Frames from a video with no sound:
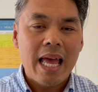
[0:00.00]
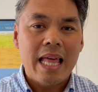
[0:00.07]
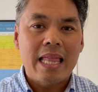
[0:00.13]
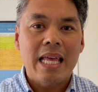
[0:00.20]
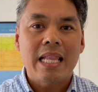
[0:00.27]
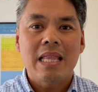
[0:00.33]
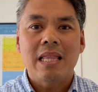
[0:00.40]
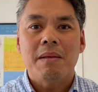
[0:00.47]

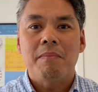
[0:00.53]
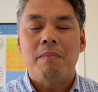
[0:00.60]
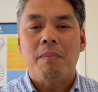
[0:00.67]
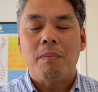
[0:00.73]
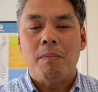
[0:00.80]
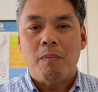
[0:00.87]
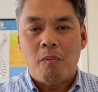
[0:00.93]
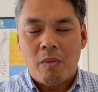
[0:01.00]
then
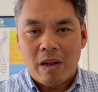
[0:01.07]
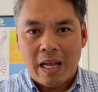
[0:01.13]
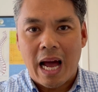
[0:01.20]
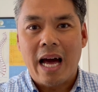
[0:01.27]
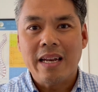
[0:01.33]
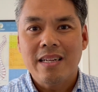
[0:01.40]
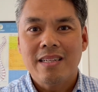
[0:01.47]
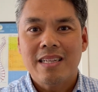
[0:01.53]
the
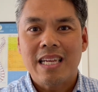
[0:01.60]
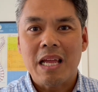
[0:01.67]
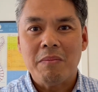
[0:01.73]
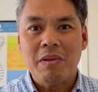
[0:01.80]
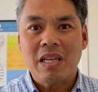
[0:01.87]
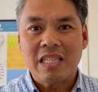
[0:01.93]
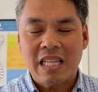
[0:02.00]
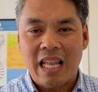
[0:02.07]
garden can
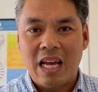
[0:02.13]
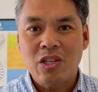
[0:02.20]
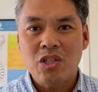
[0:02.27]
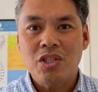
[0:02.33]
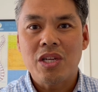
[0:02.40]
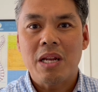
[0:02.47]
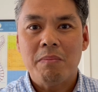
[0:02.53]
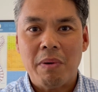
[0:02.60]
be as
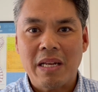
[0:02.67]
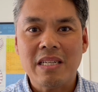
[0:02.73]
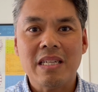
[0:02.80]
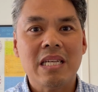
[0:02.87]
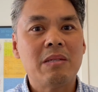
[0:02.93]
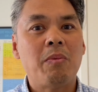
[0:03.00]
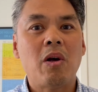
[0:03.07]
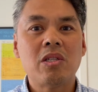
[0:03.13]
lush and abundant
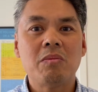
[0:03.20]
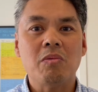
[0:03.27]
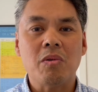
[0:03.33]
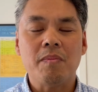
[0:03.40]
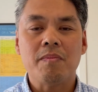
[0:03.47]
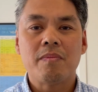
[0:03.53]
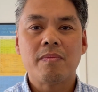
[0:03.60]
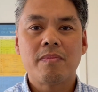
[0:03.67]
as possible.
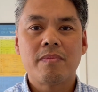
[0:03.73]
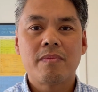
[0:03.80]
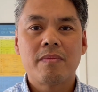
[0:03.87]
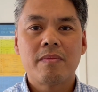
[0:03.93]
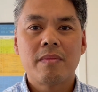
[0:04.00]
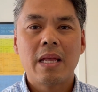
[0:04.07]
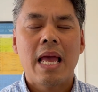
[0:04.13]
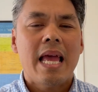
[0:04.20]

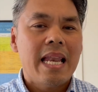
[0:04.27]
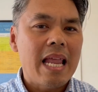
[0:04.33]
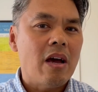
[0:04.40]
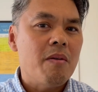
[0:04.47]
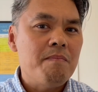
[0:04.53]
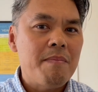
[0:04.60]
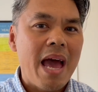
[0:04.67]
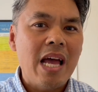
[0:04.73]
Now
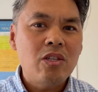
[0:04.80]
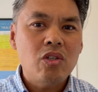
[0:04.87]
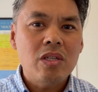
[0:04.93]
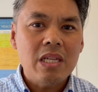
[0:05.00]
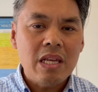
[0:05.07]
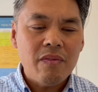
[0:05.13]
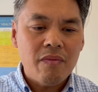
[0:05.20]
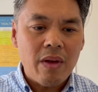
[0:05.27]
imagine
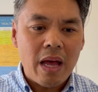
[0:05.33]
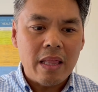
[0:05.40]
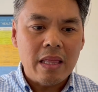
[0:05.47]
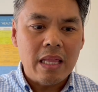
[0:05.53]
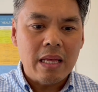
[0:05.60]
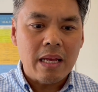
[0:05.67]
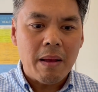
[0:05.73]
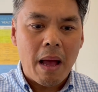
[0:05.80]
if
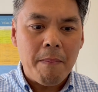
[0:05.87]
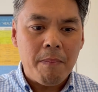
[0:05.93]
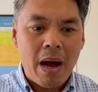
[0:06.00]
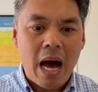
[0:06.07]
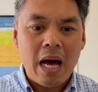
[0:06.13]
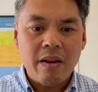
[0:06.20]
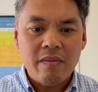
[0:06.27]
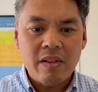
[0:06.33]
a
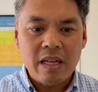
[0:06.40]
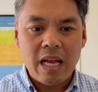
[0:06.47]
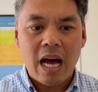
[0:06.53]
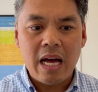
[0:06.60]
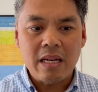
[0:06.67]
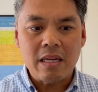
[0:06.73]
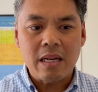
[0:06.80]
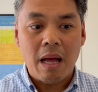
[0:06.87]
part of the
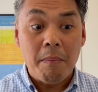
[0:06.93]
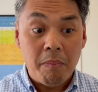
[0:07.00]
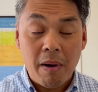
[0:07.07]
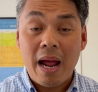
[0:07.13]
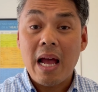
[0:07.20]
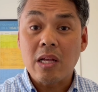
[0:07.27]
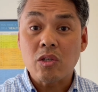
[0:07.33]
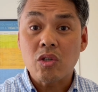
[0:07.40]
garden, a
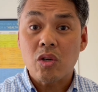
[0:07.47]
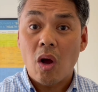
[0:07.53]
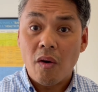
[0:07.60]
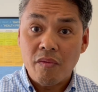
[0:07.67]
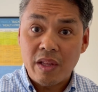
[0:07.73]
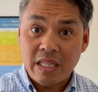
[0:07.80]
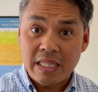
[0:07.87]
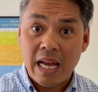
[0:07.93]
branch
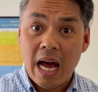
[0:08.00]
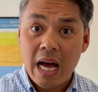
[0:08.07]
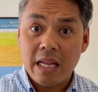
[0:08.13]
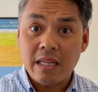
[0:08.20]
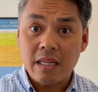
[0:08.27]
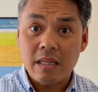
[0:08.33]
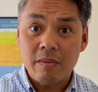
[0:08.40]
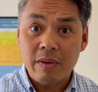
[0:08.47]
of this
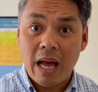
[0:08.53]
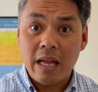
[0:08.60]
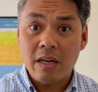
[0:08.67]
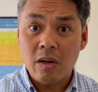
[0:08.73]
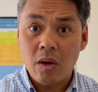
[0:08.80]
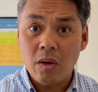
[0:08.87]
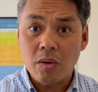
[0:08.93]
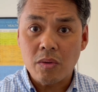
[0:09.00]
garden, of garden
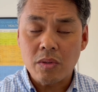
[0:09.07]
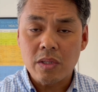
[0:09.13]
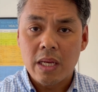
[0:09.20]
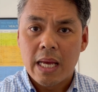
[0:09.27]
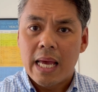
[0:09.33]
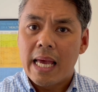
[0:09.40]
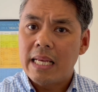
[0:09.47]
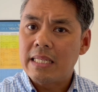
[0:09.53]
hose,
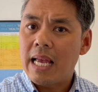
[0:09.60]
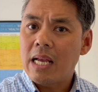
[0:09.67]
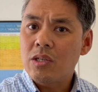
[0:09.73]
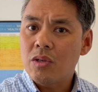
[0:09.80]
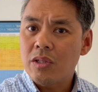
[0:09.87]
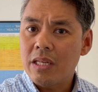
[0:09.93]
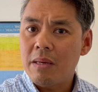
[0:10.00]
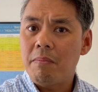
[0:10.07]
is
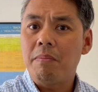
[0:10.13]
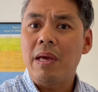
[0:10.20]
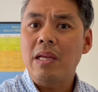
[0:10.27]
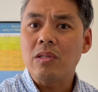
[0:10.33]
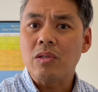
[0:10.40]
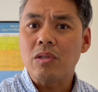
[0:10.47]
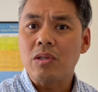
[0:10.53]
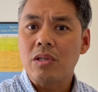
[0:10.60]
actually
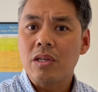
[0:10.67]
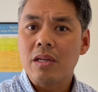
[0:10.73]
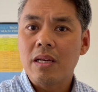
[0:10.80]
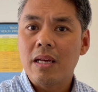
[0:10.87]
impinged.